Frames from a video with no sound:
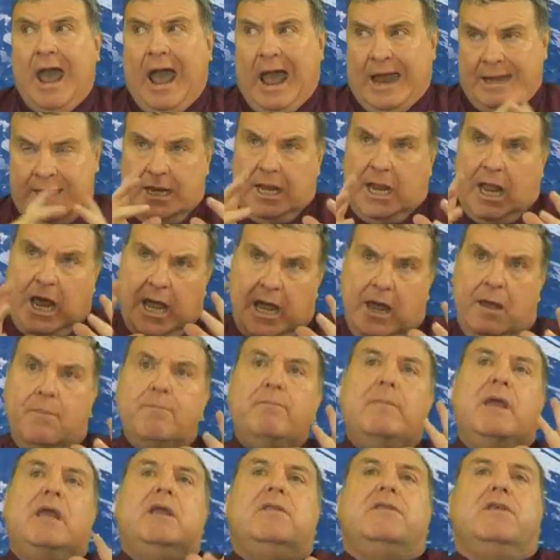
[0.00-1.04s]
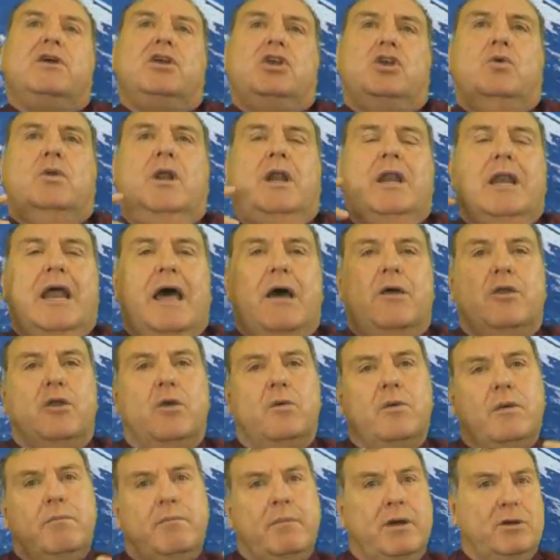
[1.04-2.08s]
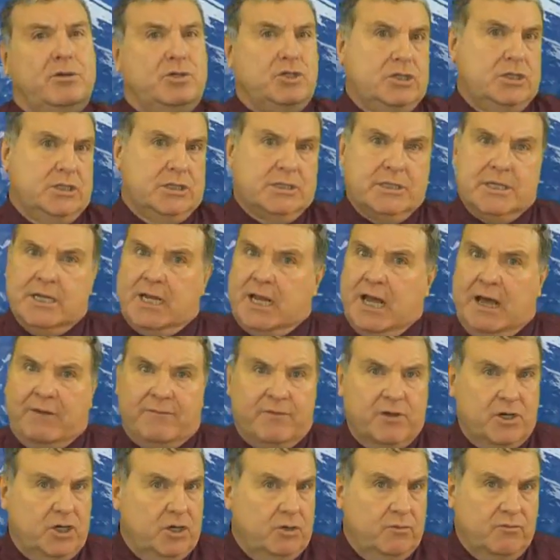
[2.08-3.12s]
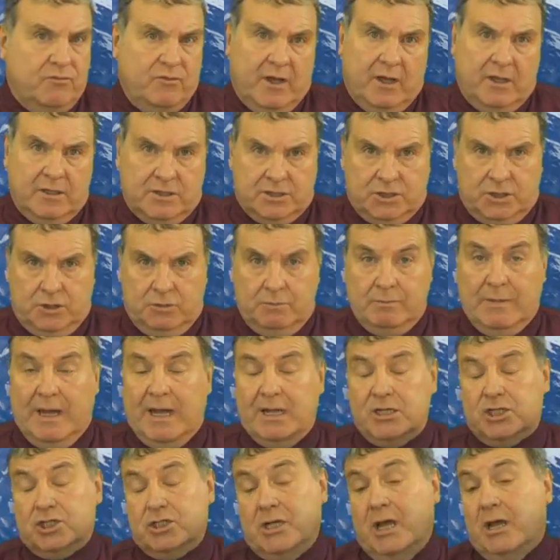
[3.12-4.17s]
And it can mean that you'll allow your emotions to govern you far too much.